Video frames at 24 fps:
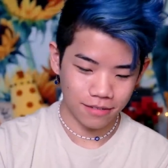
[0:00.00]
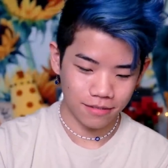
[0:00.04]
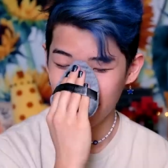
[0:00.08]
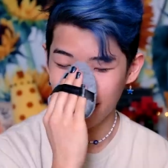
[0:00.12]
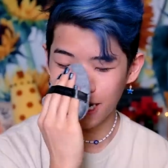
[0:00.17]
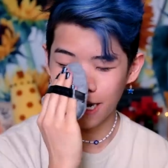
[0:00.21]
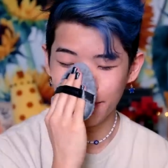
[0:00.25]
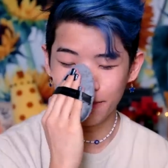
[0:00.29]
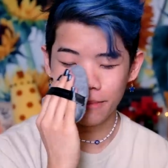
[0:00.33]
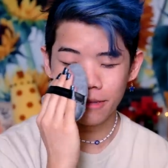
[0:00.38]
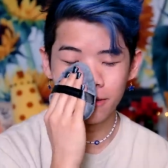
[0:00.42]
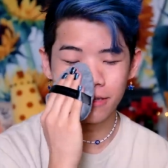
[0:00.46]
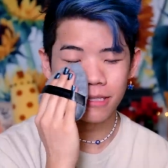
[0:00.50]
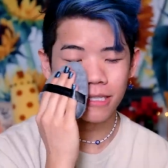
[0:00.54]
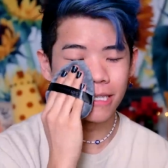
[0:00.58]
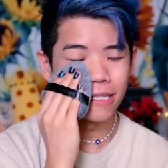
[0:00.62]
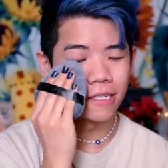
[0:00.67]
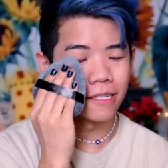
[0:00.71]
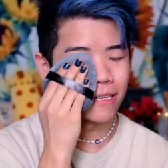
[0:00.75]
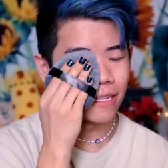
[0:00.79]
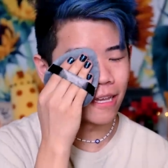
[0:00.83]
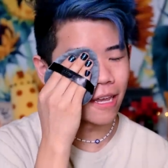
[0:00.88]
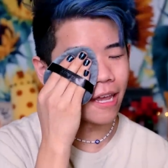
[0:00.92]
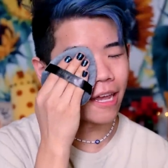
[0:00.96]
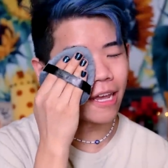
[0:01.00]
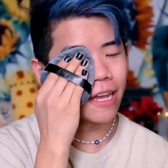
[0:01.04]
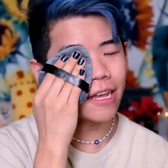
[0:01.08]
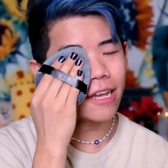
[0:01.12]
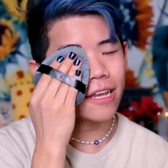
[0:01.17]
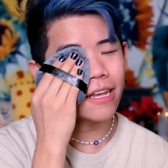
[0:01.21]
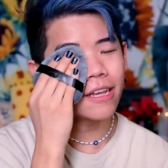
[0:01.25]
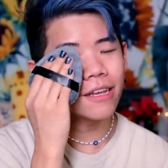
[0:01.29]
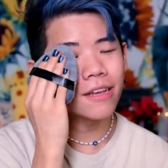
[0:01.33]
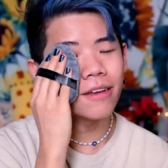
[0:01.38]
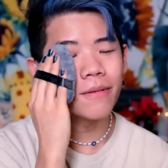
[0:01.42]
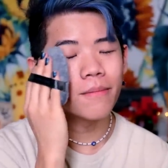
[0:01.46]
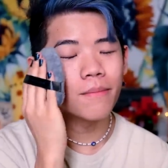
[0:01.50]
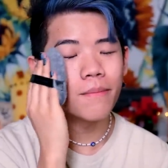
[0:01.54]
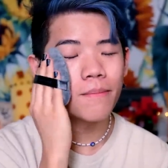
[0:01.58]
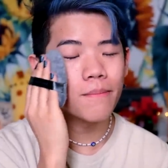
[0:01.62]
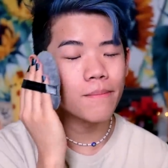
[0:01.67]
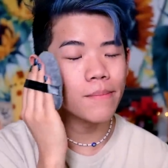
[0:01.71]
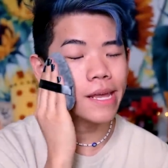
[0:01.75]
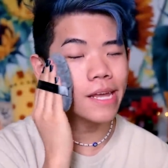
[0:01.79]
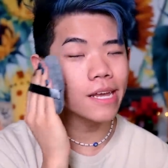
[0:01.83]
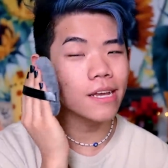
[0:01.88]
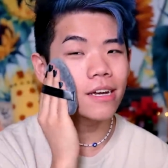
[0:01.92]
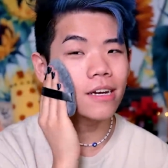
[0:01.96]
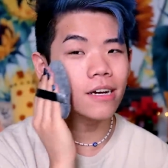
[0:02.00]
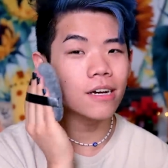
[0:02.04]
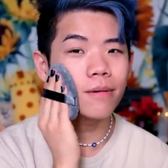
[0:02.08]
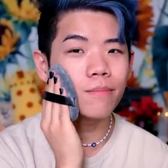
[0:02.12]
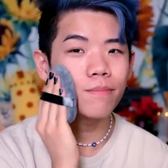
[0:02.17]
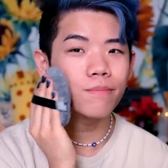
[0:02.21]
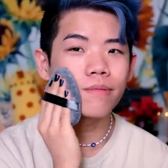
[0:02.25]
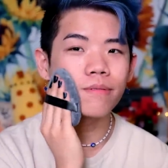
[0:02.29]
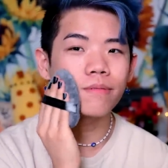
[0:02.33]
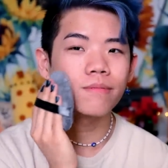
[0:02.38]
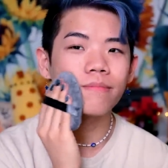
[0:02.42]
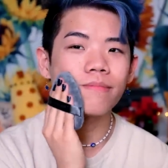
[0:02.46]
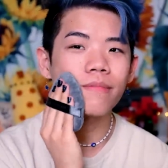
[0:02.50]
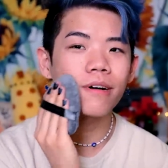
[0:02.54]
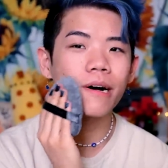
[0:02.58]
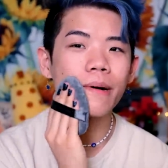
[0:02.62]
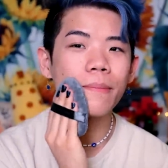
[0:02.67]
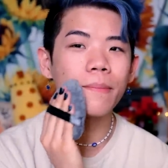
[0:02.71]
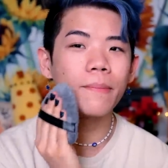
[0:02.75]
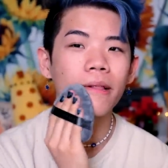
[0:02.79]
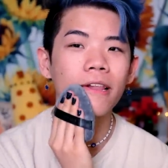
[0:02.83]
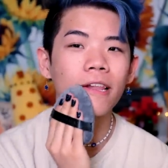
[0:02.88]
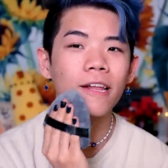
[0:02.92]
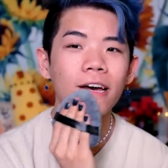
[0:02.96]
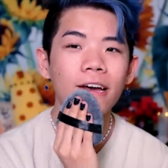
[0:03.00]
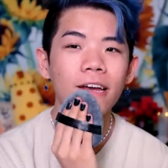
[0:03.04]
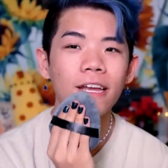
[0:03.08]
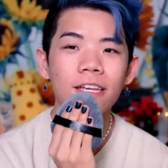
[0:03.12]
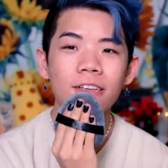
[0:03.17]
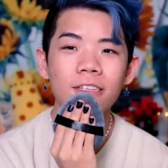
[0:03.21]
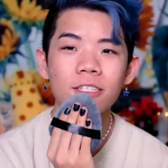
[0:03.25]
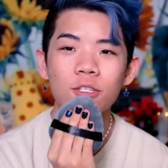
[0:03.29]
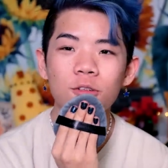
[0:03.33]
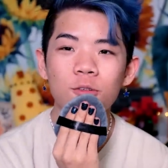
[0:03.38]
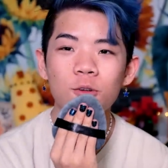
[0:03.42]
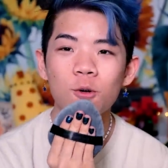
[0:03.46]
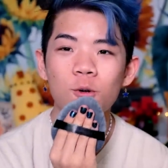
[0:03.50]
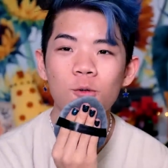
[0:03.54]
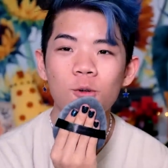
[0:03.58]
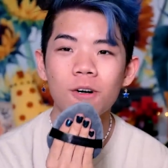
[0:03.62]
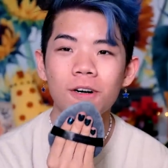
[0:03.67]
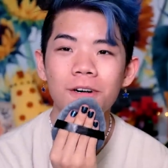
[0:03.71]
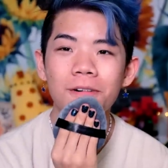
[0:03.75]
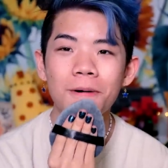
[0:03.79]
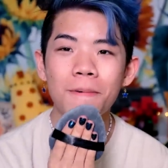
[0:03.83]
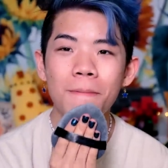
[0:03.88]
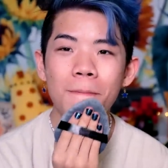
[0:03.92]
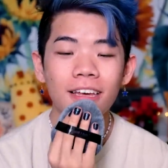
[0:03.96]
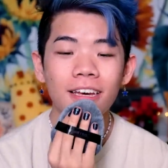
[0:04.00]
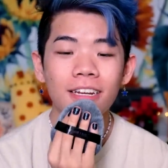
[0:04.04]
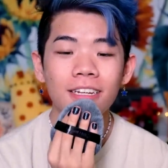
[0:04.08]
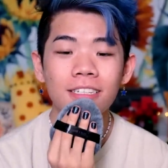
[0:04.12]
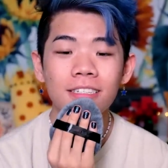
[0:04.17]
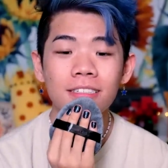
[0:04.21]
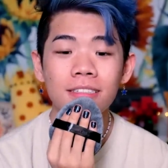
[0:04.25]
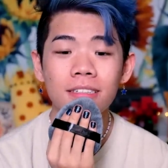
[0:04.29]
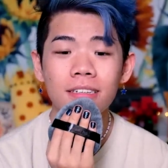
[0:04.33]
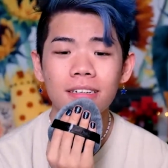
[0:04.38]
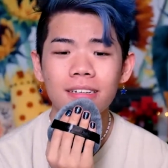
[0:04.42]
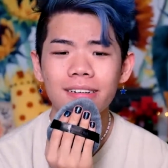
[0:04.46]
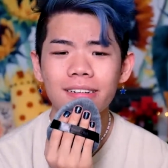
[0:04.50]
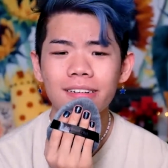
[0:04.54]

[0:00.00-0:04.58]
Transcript: And I'm using a makeup applying tool that is